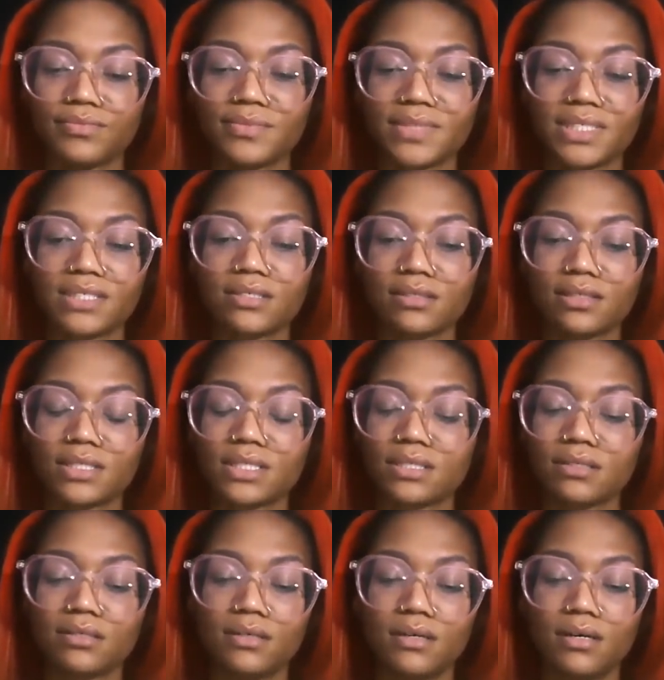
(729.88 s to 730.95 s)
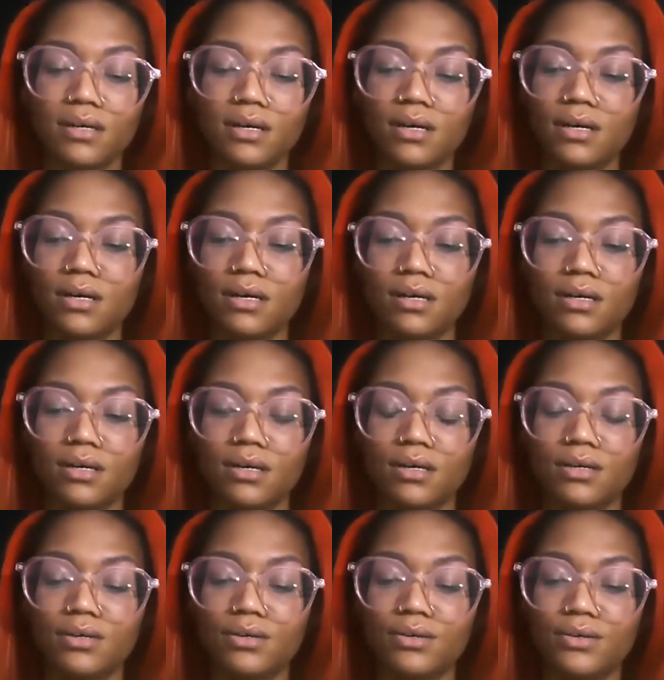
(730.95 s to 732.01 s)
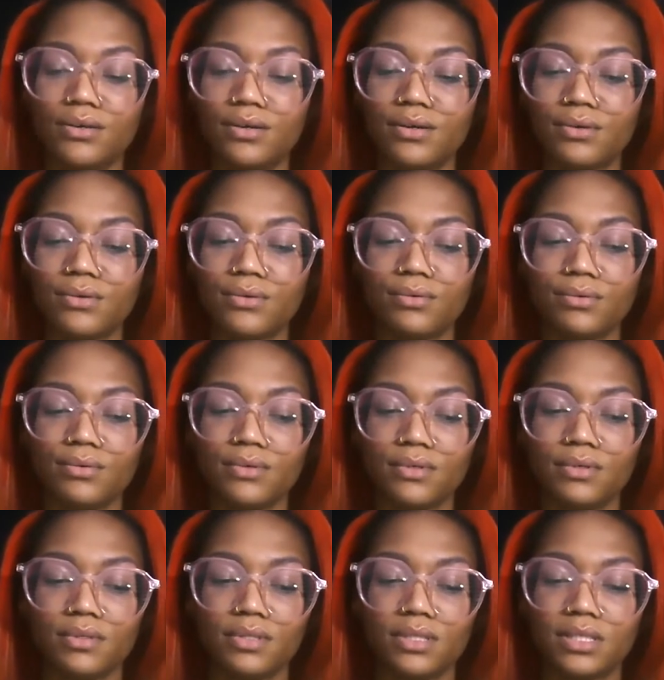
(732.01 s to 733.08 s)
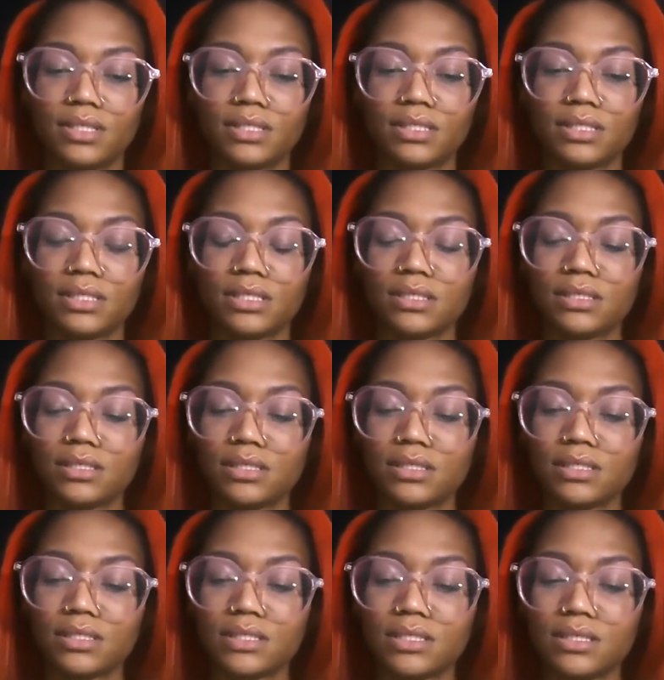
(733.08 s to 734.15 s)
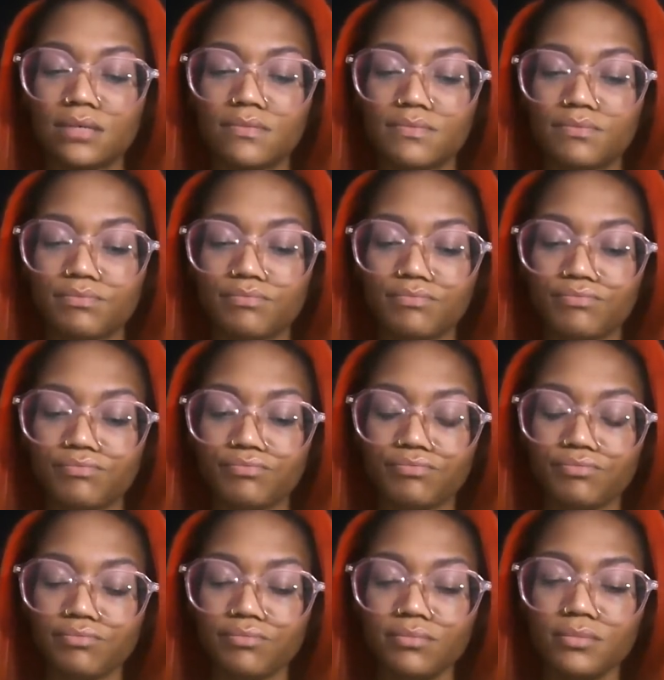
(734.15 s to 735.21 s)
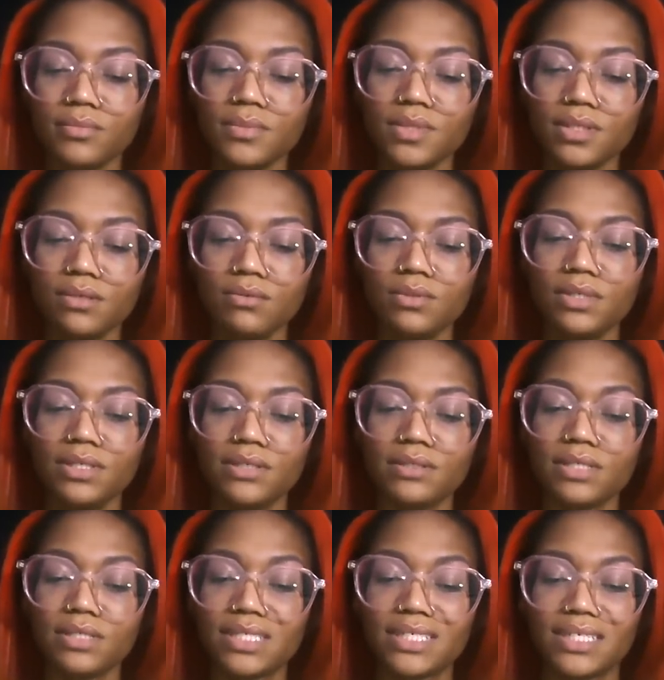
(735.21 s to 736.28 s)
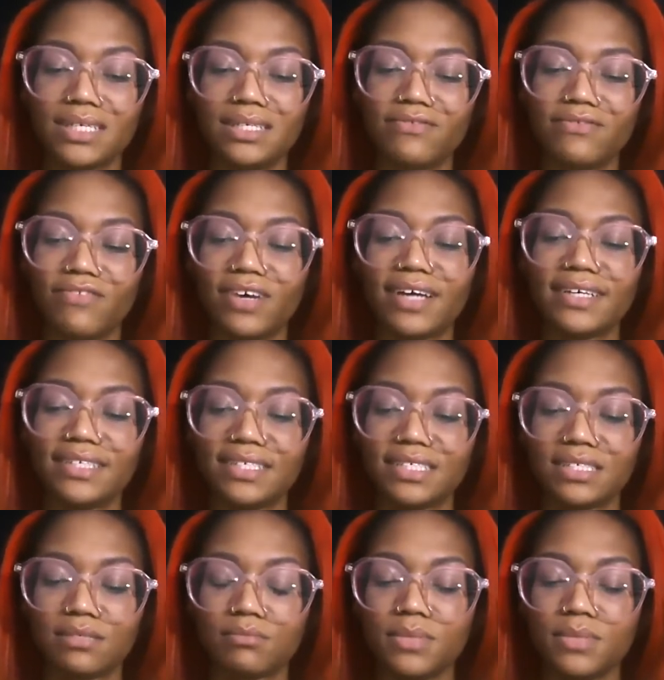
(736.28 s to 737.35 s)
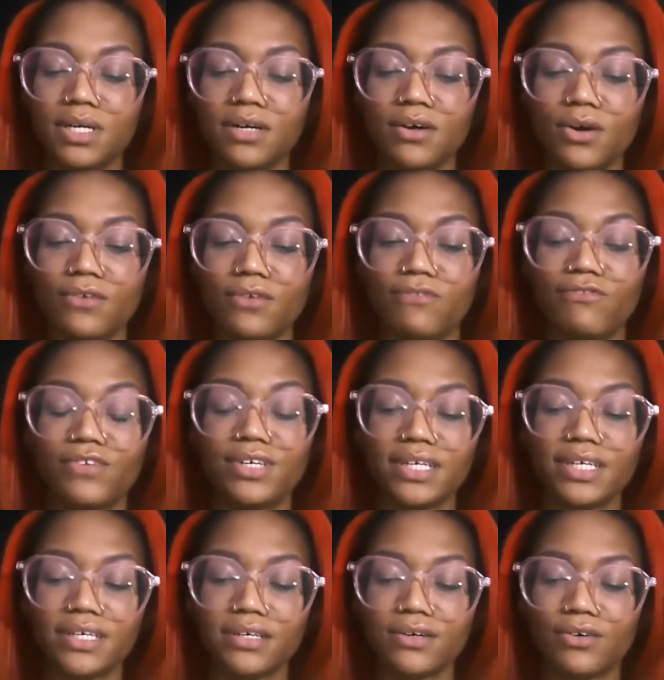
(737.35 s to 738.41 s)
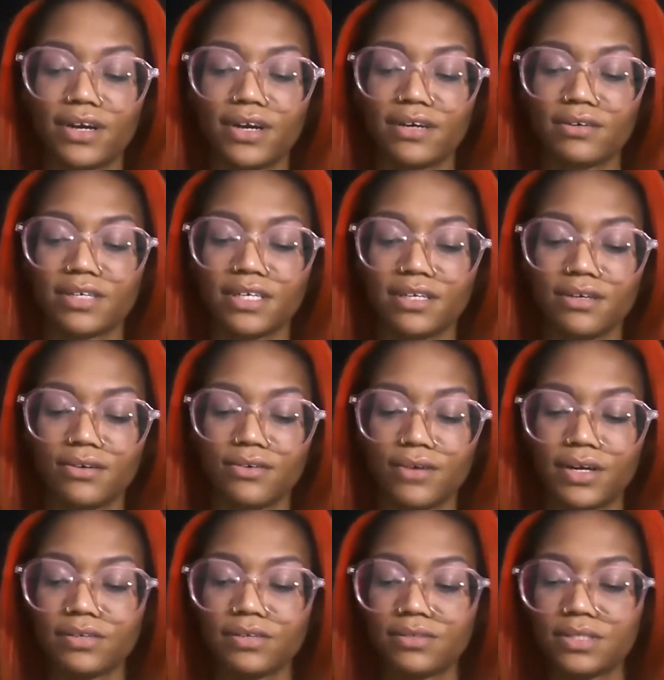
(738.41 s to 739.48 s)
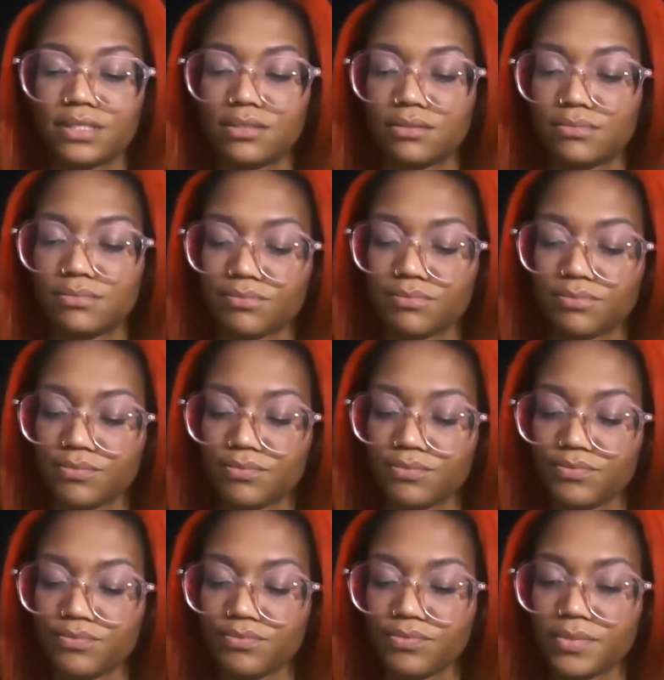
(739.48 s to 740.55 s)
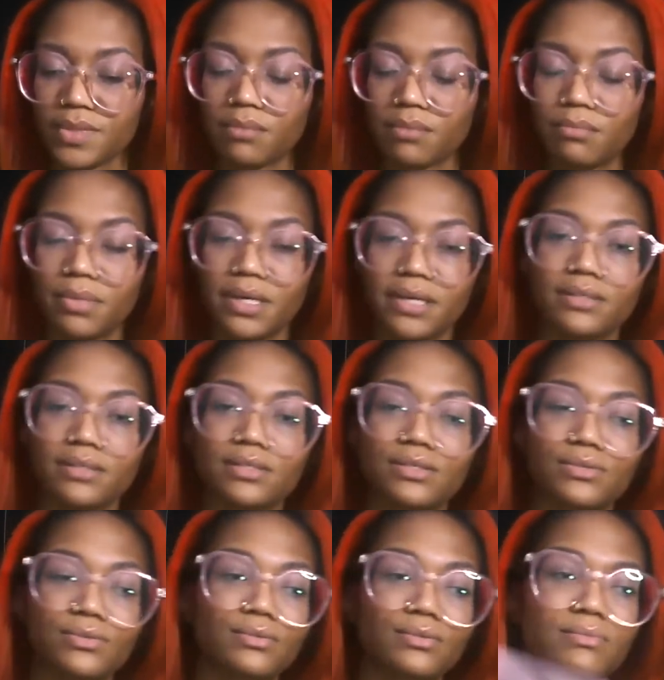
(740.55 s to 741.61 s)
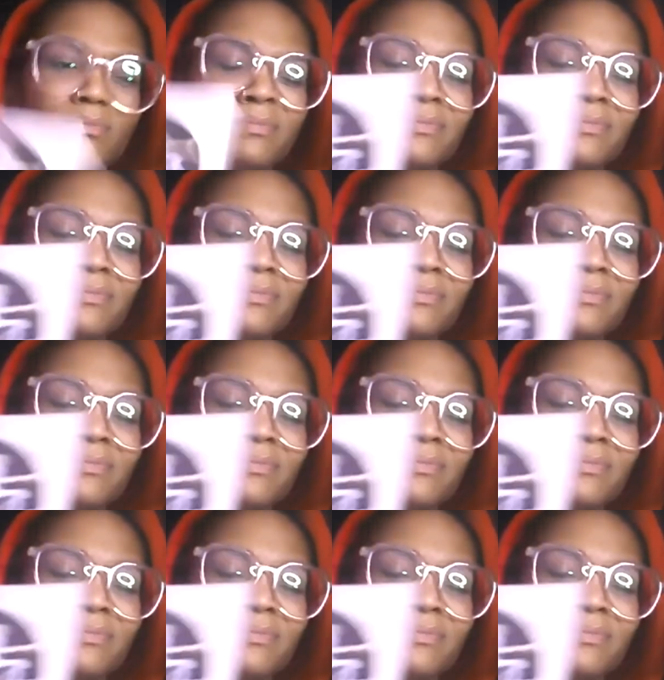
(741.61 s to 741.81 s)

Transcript: since, you know, this is what else? And, and finding some footing, ground, getting grounded, pedestal.